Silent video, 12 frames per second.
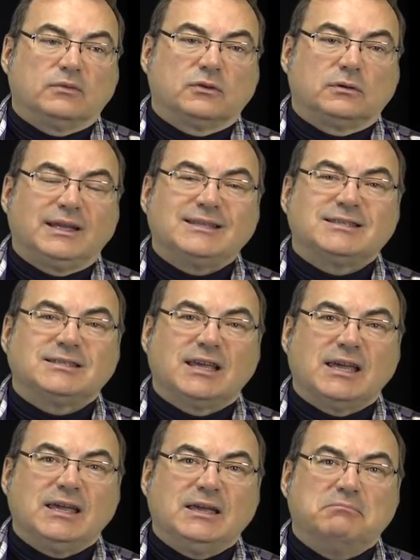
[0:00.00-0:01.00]
So let's
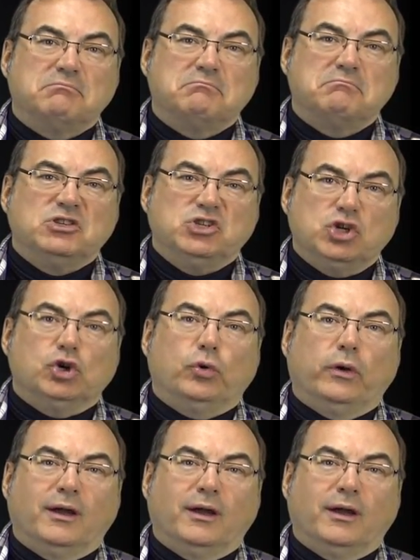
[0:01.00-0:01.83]
say June.